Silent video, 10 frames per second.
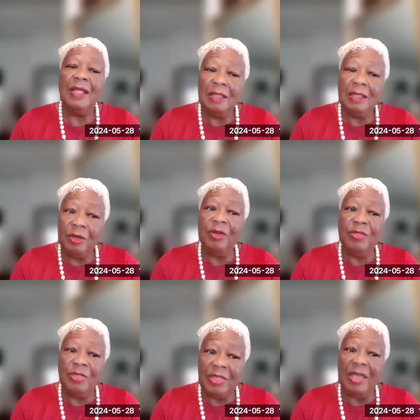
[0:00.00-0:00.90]

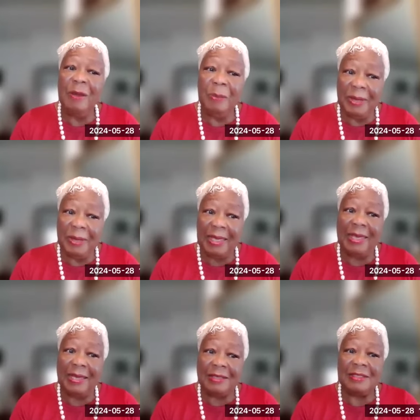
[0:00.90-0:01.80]
Learn their
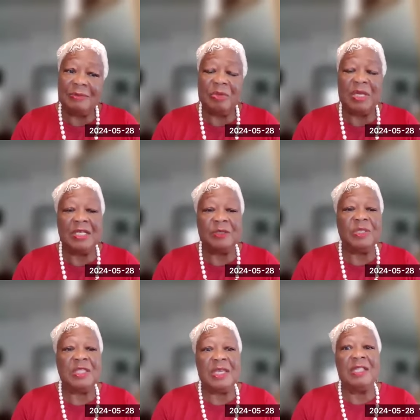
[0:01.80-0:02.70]
plans, because
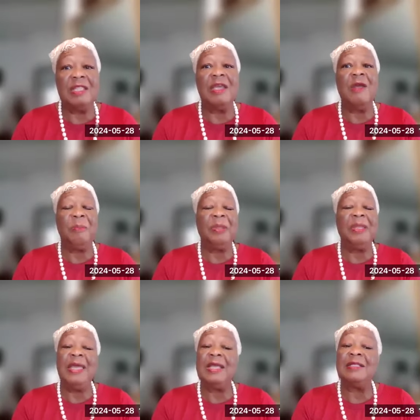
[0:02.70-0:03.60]
within their
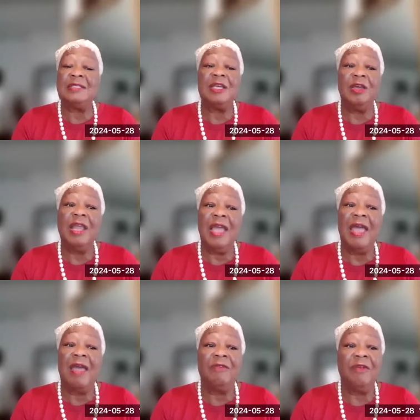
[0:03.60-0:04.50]
plans, they're going to
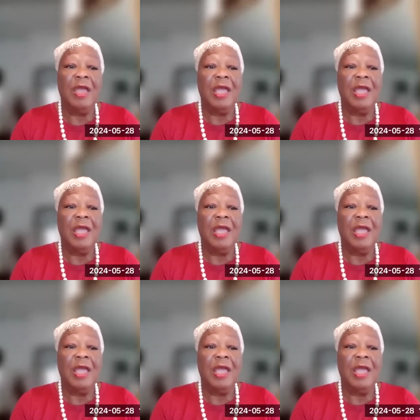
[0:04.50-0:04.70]
have,